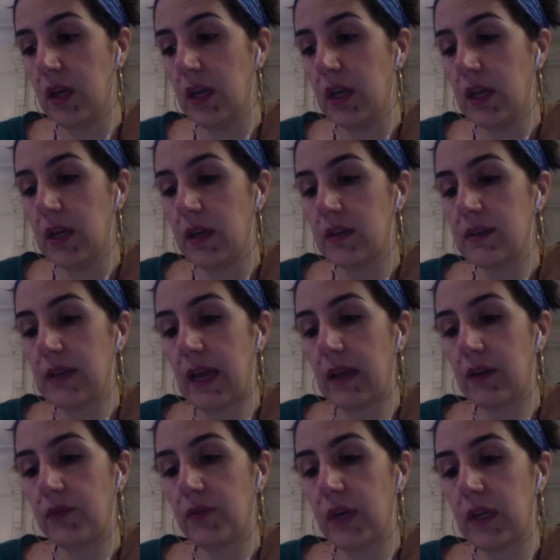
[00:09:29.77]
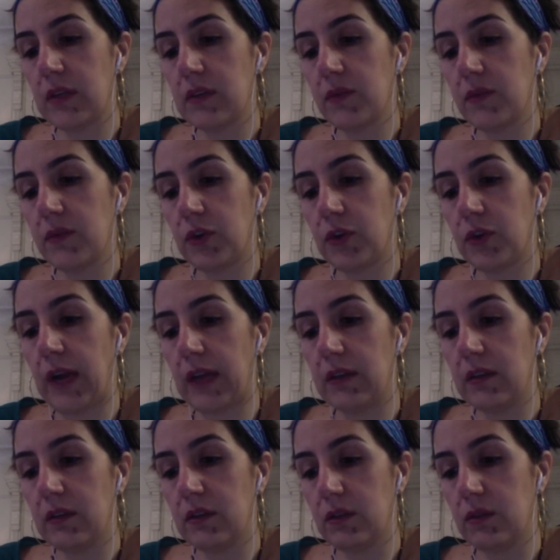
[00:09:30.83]
A sacrifice for
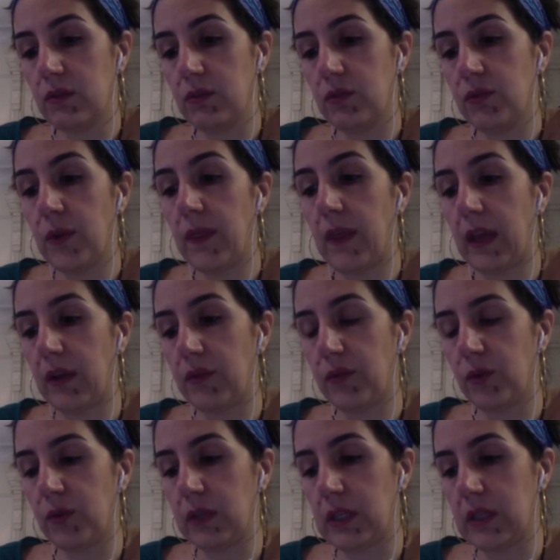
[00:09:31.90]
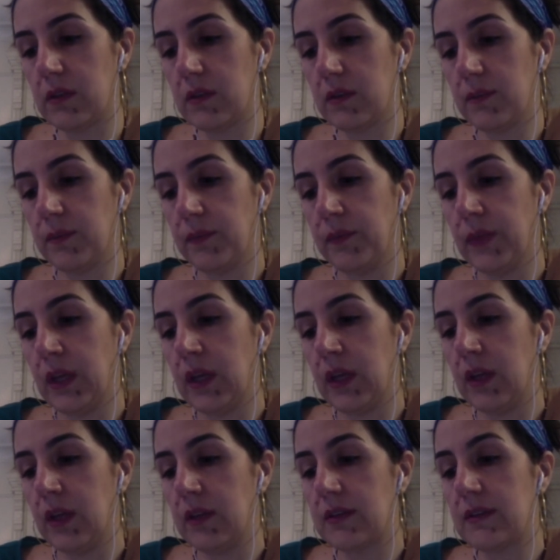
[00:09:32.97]
gratitude, for thankfulness.
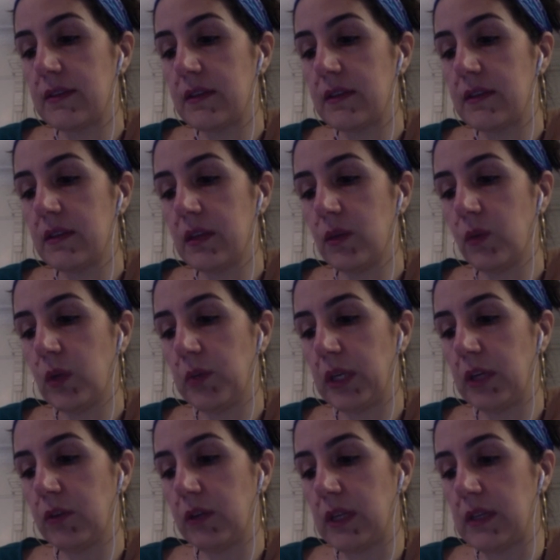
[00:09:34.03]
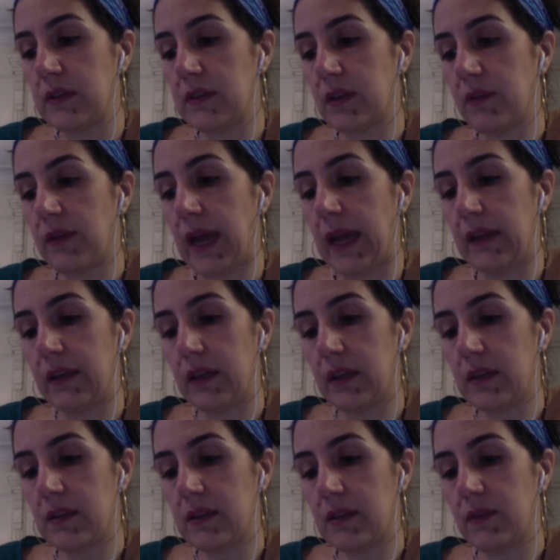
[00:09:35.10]
The city will be cleansed of
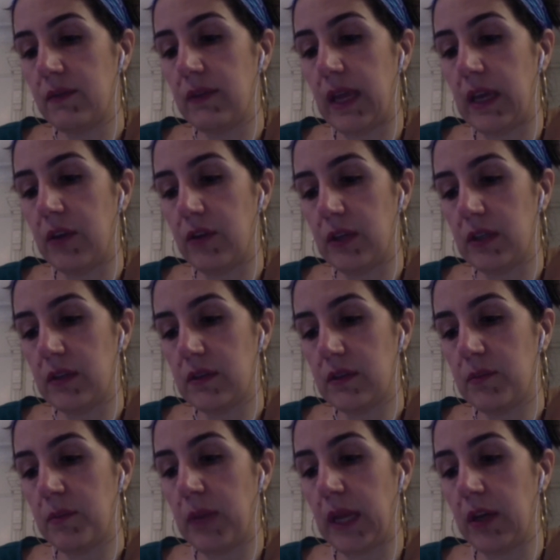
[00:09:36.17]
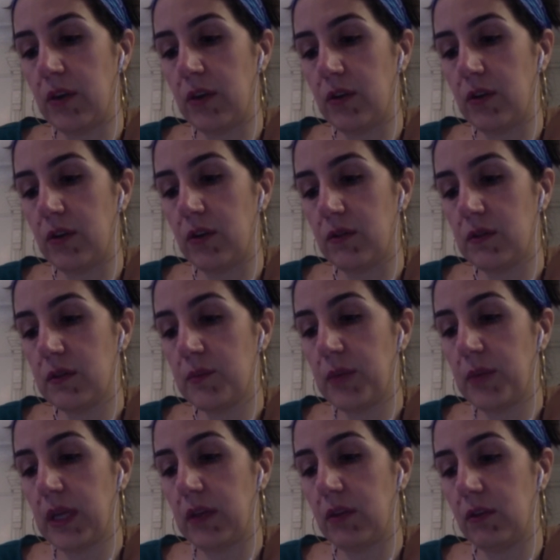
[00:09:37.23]
addicts, vagrants, beggars,
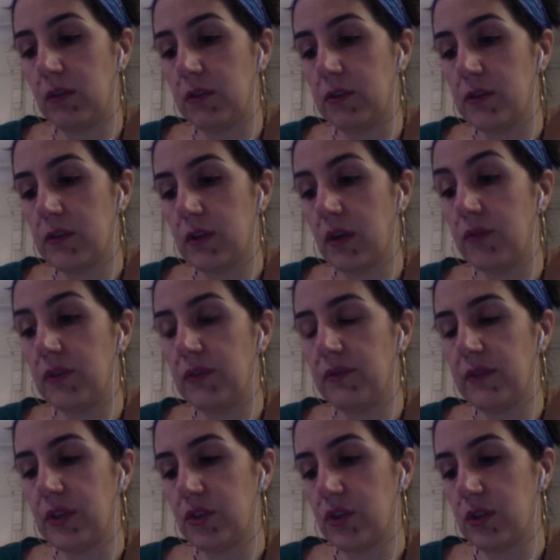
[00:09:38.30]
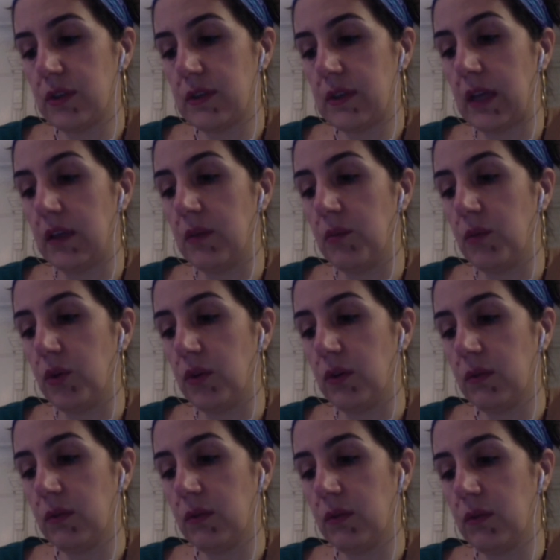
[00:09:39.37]
peddlers, of the vicious and immoral.
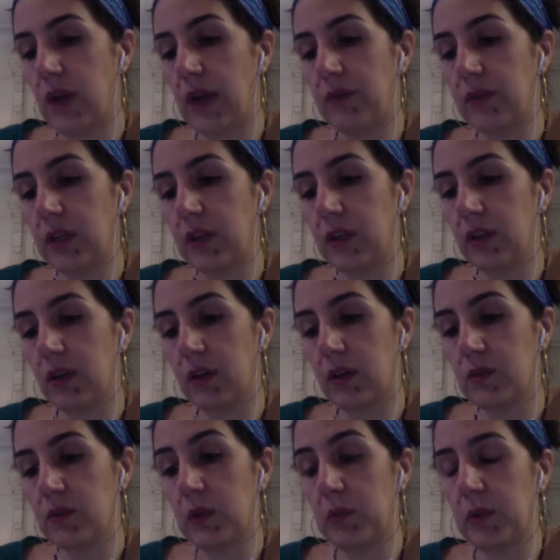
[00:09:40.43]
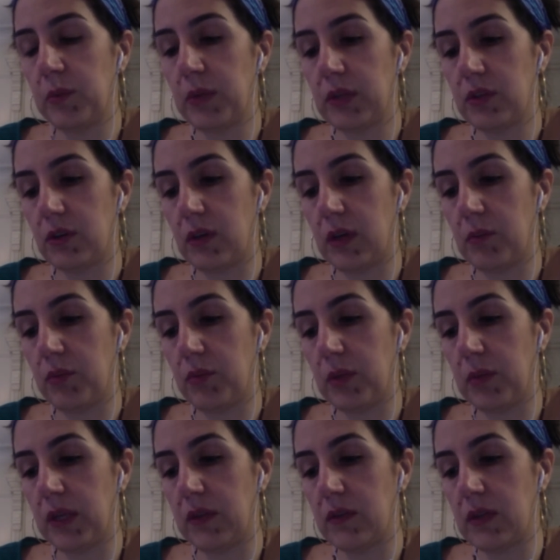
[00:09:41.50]
Traffic laws will be better
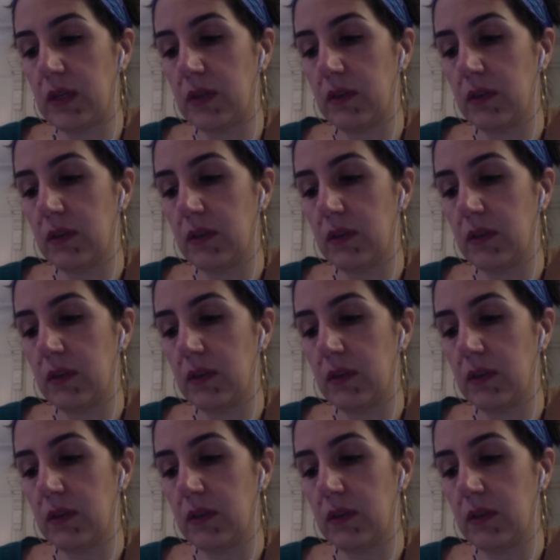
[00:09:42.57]
implemented.